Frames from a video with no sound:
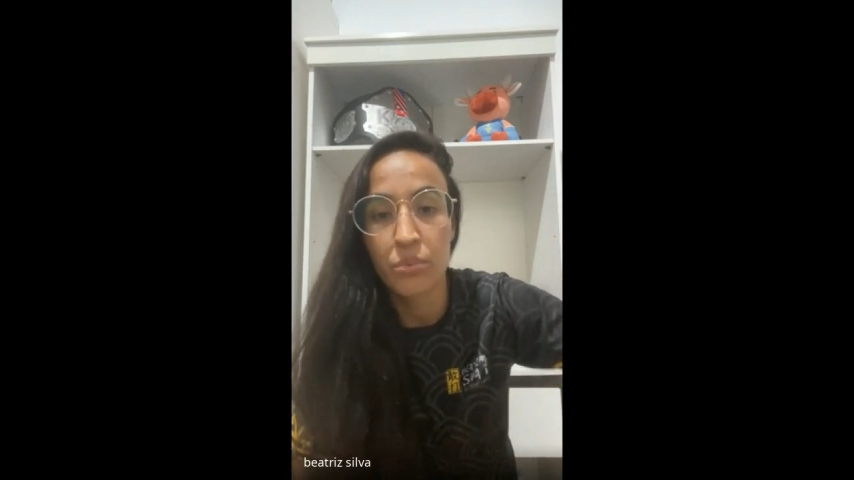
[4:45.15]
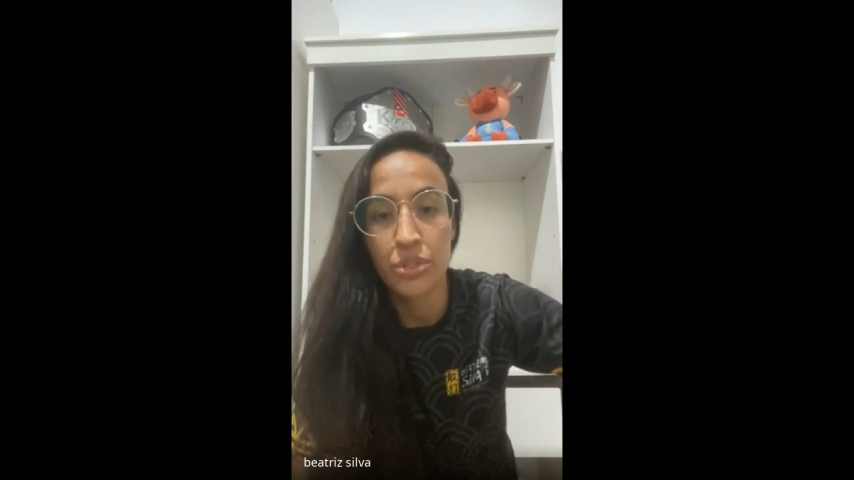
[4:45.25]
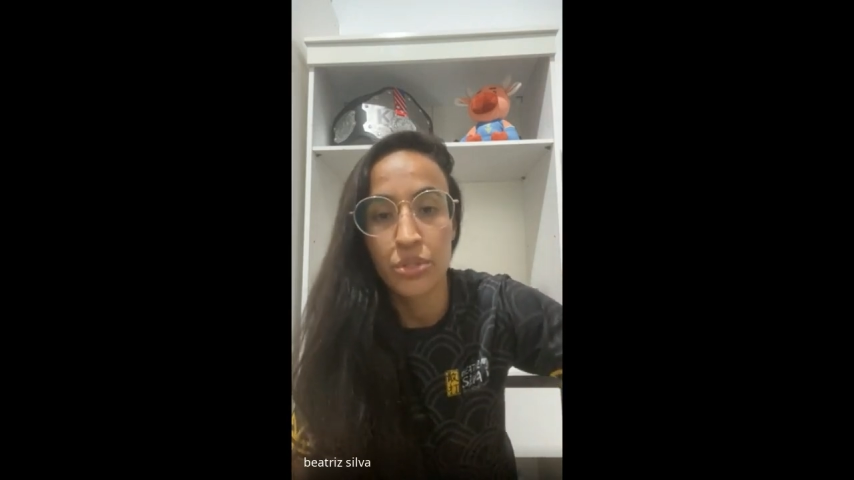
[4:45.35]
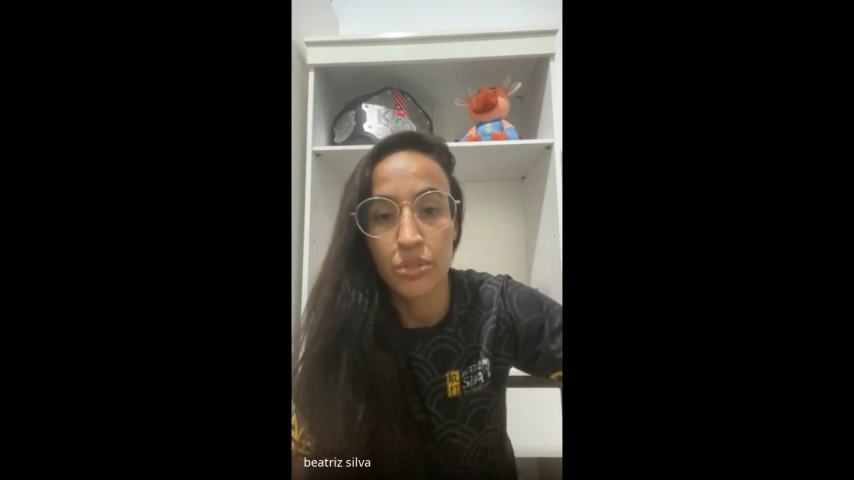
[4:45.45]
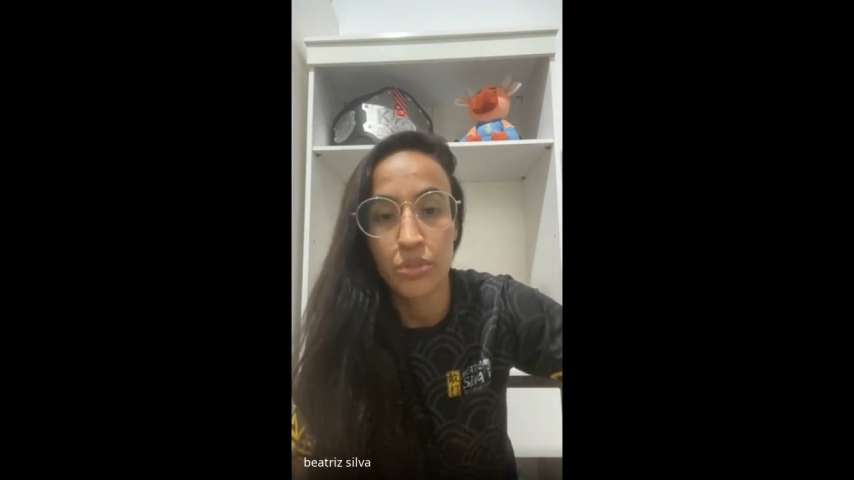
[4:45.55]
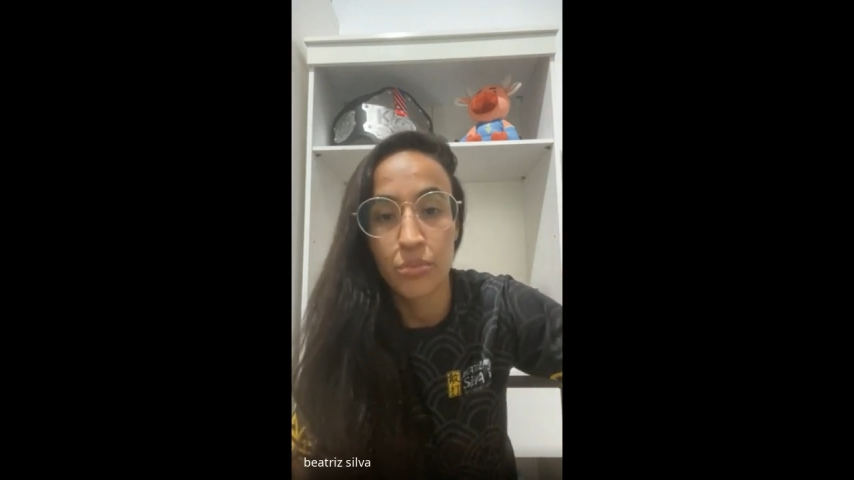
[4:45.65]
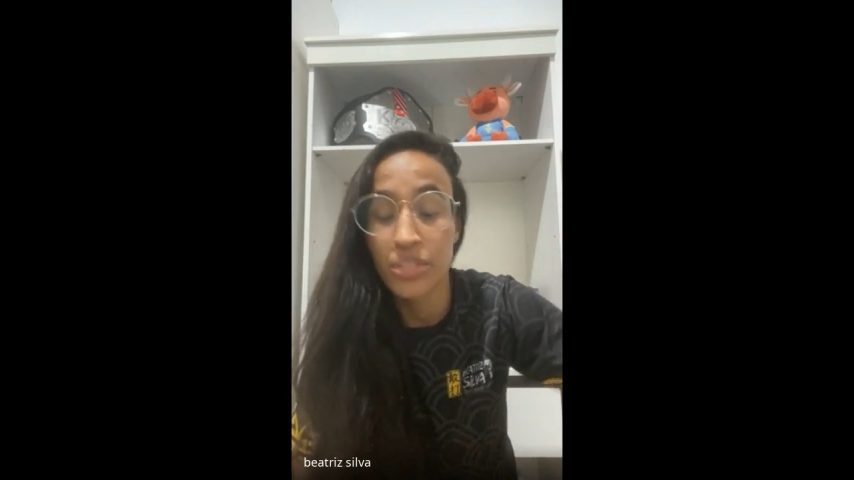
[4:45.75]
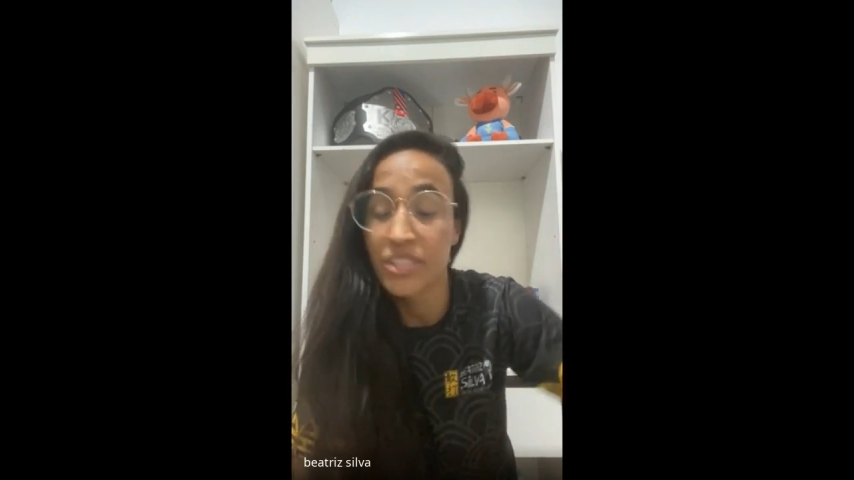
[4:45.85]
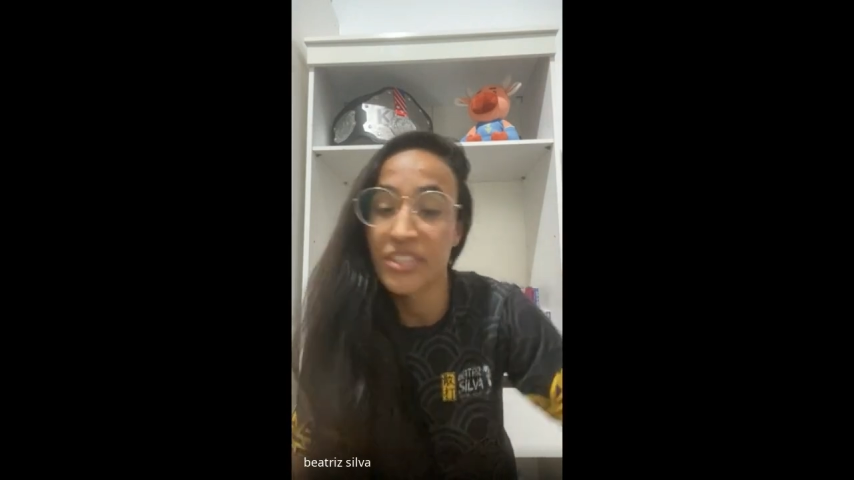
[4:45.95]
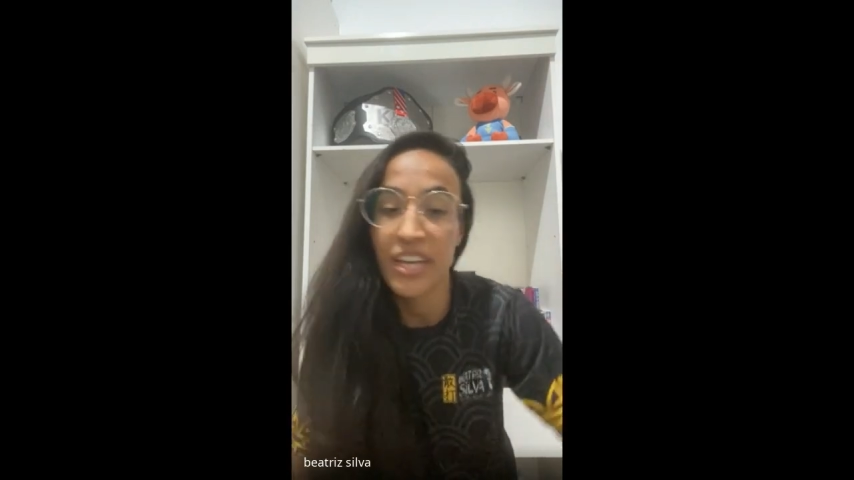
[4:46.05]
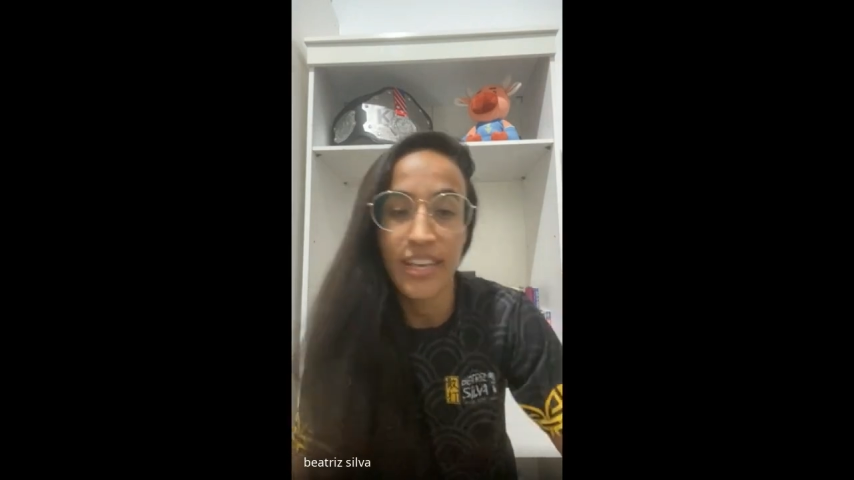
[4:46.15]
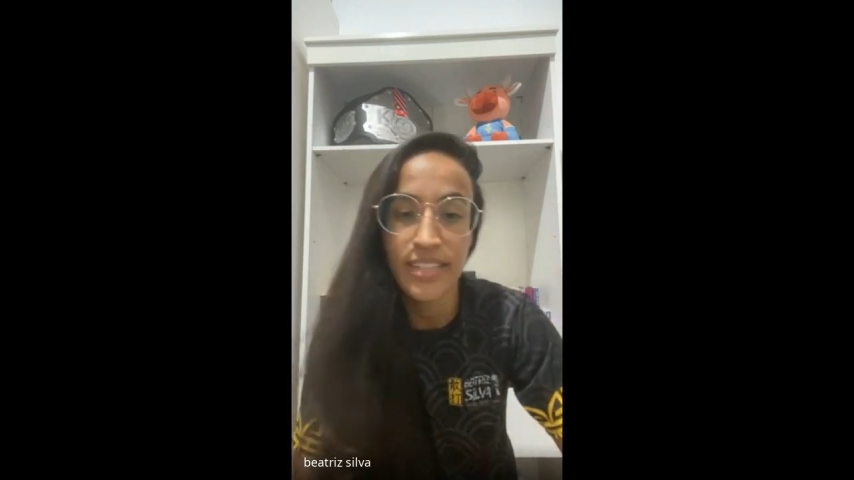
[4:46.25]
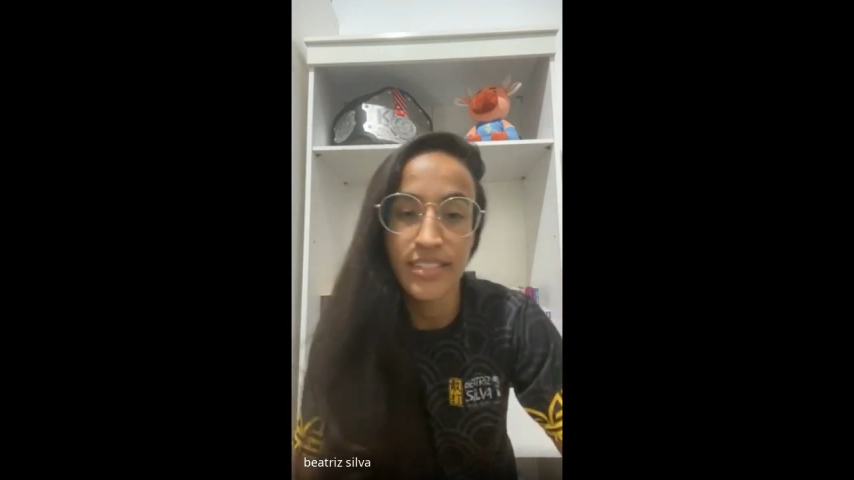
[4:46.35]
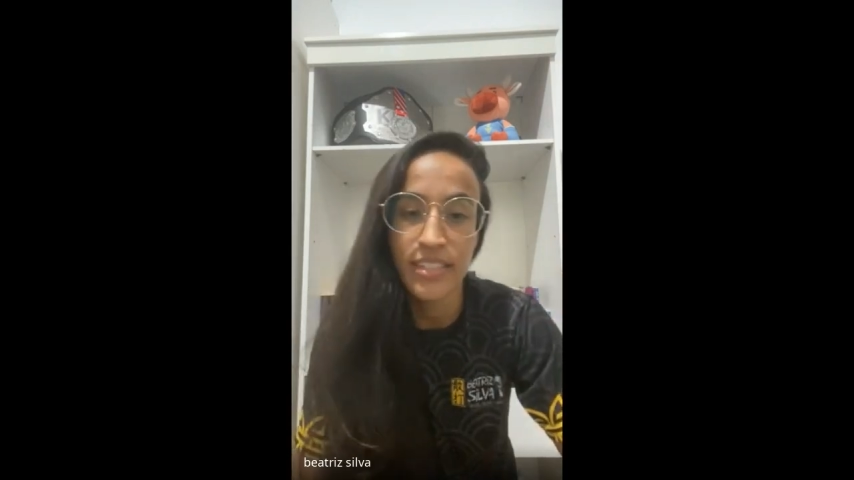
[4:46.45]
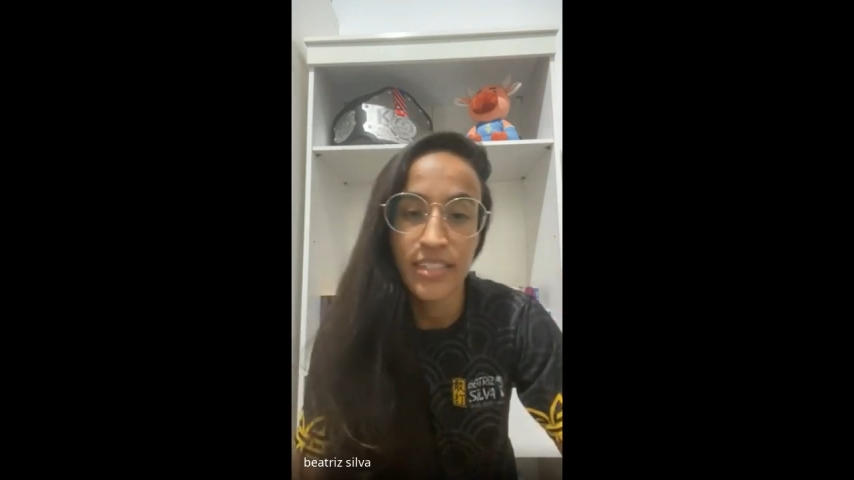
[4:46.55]
wushu, which is not
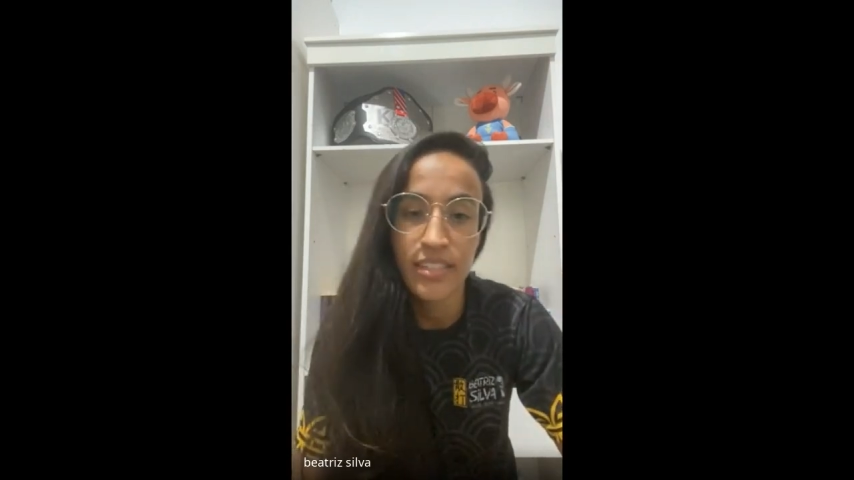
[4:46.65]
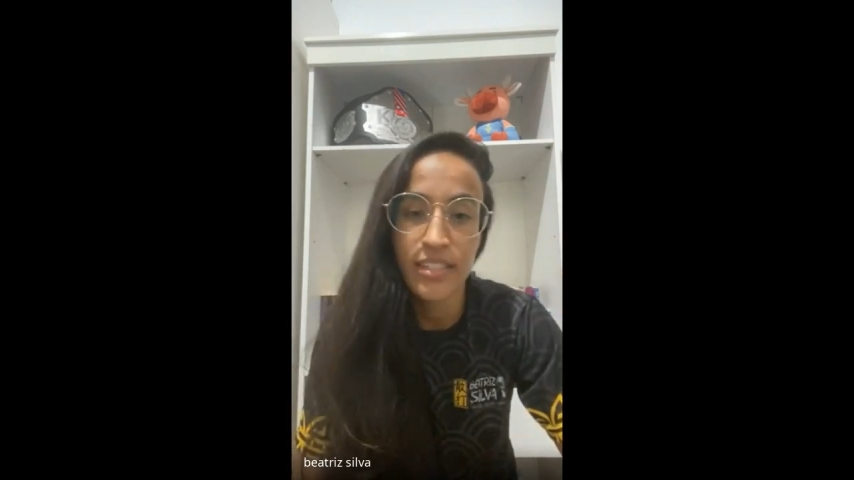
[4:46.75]
easy.